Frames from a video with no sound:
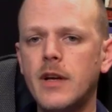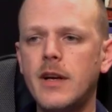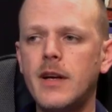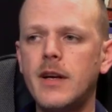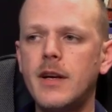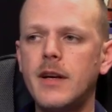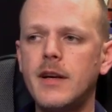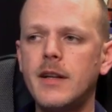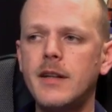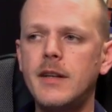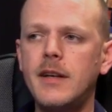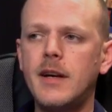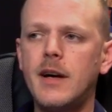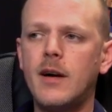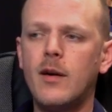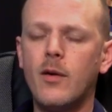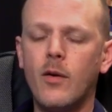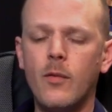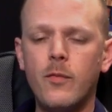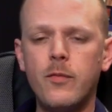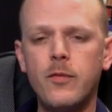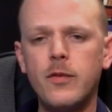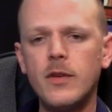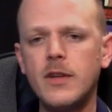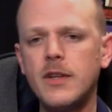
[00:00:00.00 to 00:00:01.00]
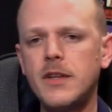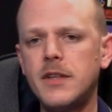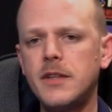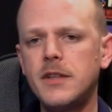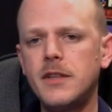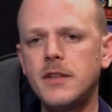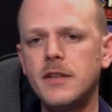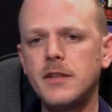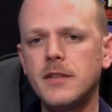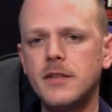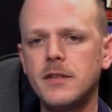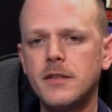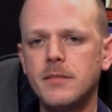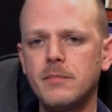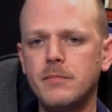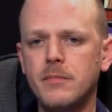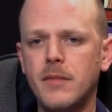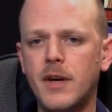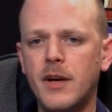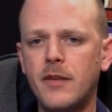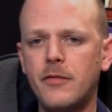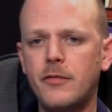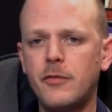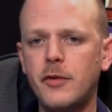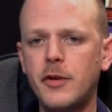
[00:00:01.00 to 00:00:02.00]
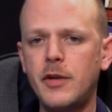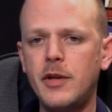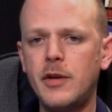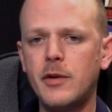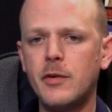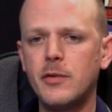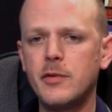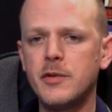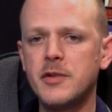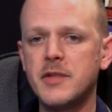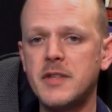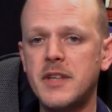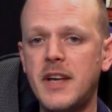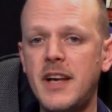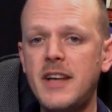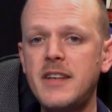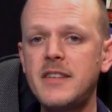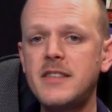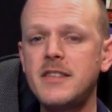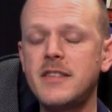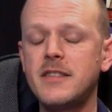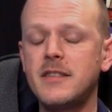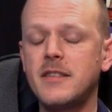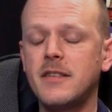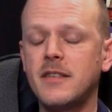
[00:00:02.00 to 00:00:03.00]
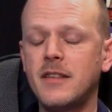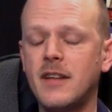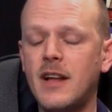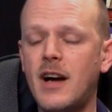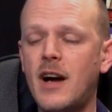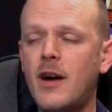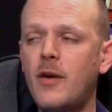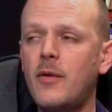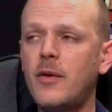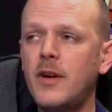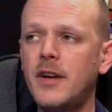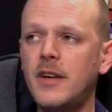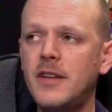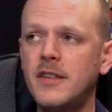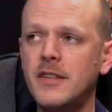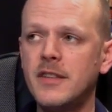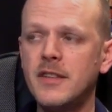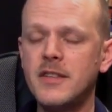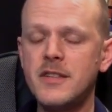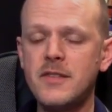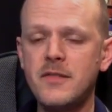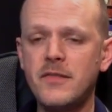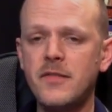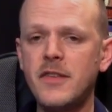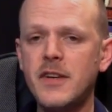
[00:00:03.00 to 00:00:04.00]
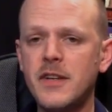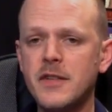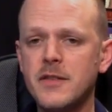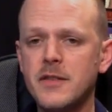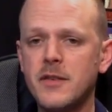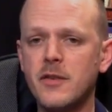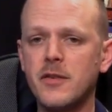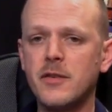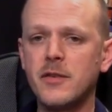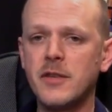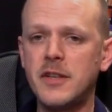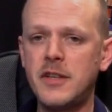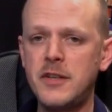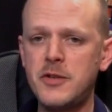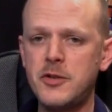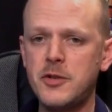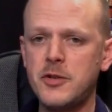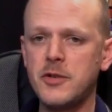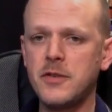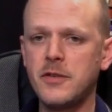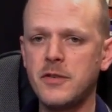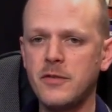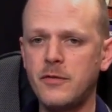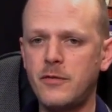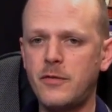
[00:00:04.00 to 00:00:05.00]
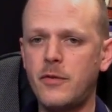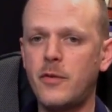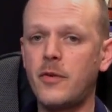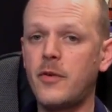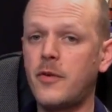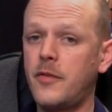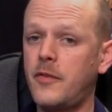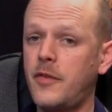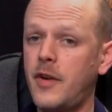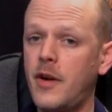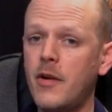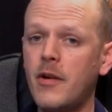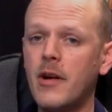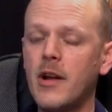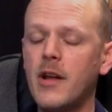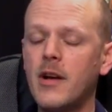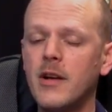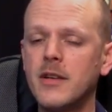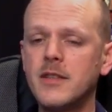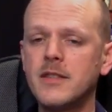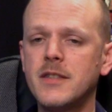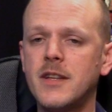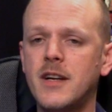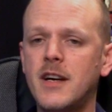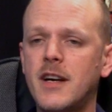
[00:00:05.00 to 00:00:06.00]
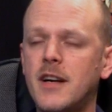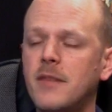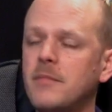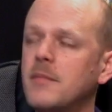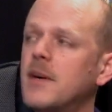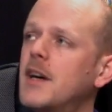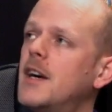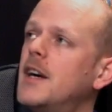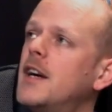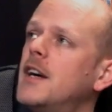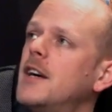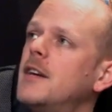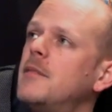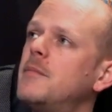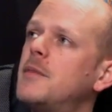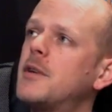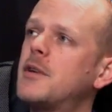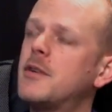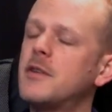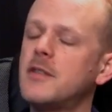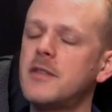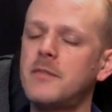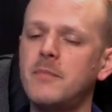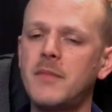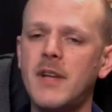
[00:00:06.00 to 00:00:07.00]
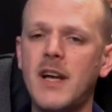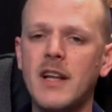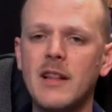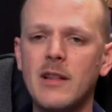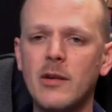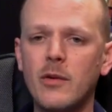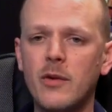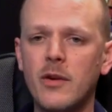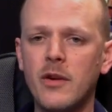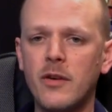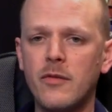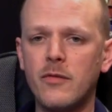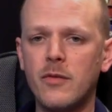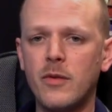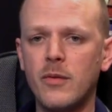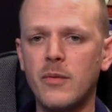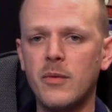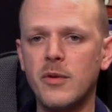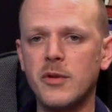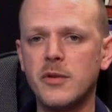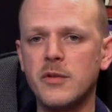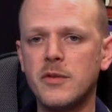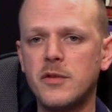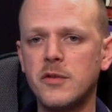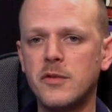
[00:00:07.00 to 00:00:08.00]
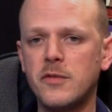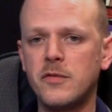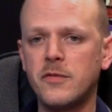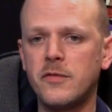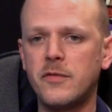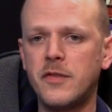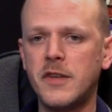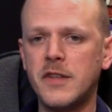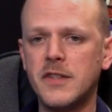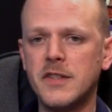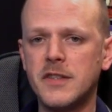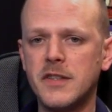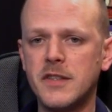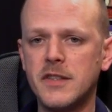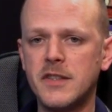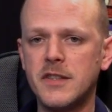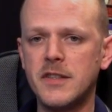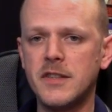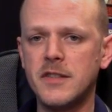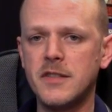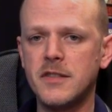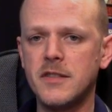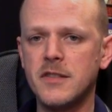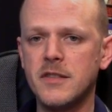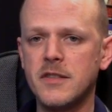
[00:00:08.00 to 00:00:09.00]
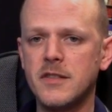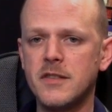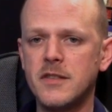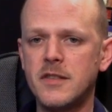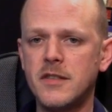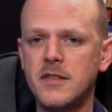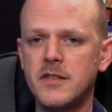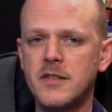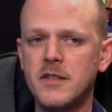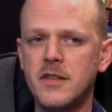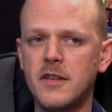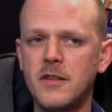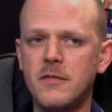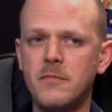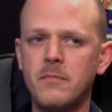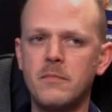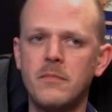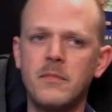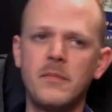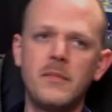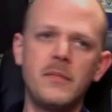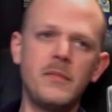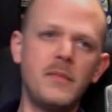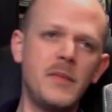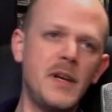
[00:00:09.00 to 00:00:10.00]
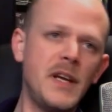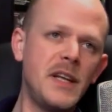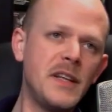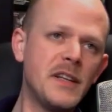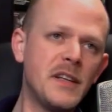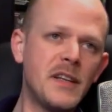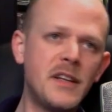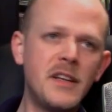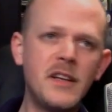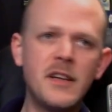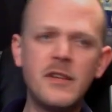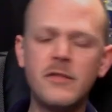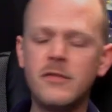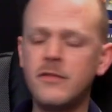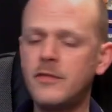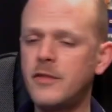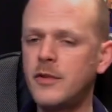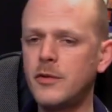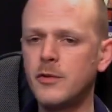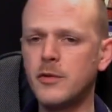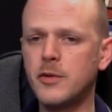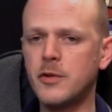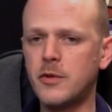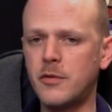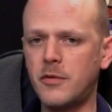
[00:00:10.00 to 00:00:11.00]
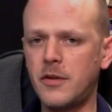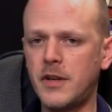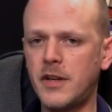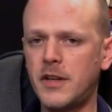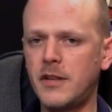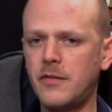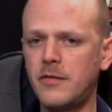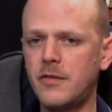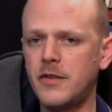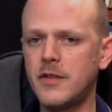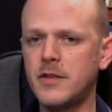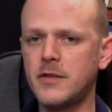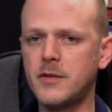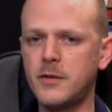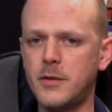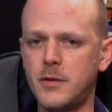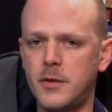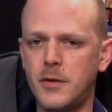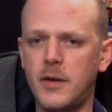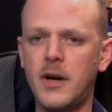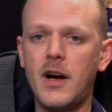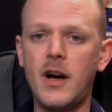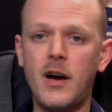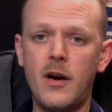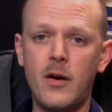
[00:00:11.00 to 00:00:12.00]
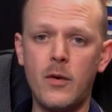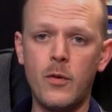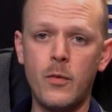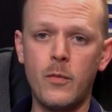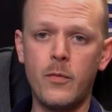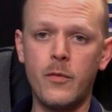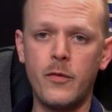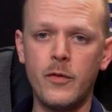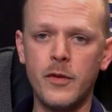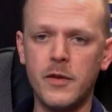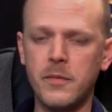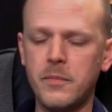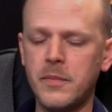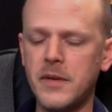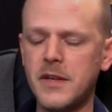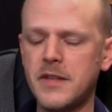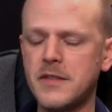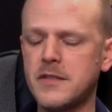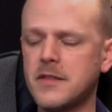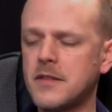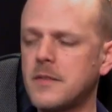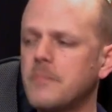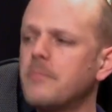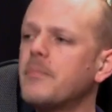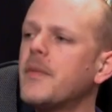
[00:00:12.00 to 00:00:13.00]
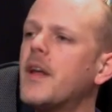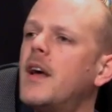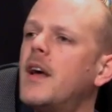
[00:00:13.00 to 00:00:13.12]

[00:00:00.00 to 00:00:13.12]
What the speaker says: and yeah, hopefully my 3DO stays now in this fixed condition for a very long time, because I'm not looking forward to fixing this system in the near future or anything, so I hope for the best.